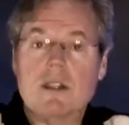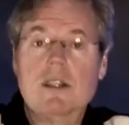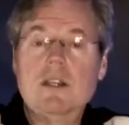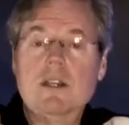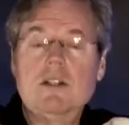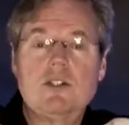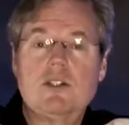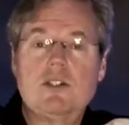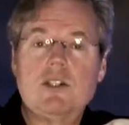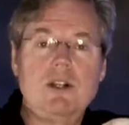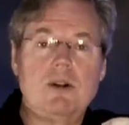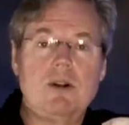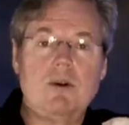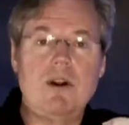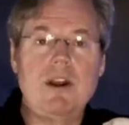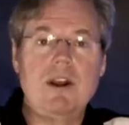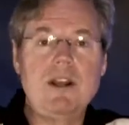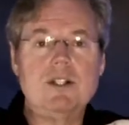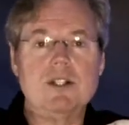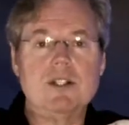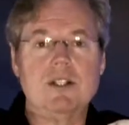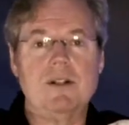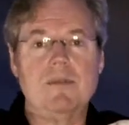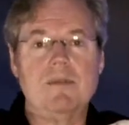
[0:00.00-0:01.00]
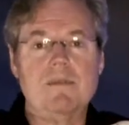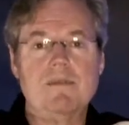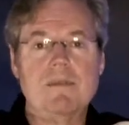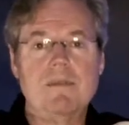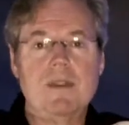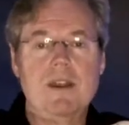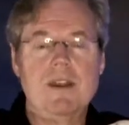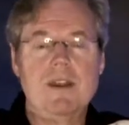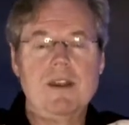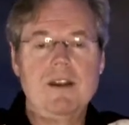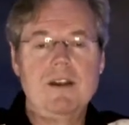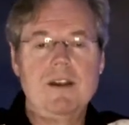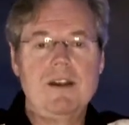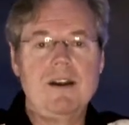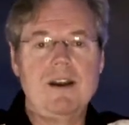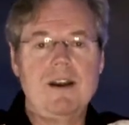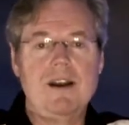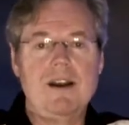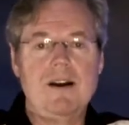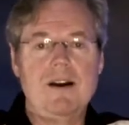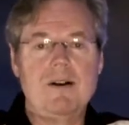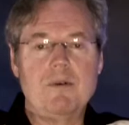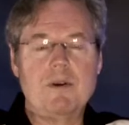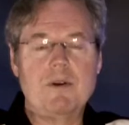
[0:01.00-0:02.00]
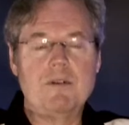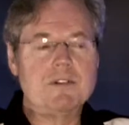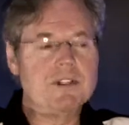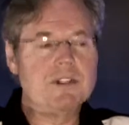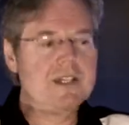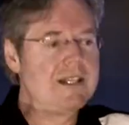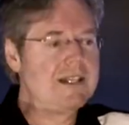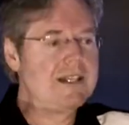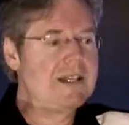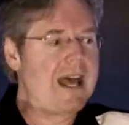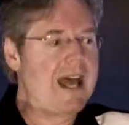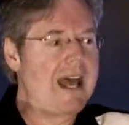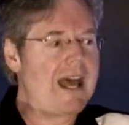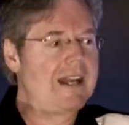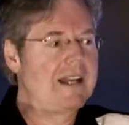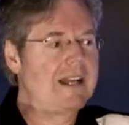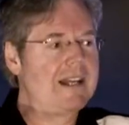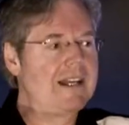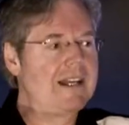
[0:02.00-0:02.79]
this generation. We've seen that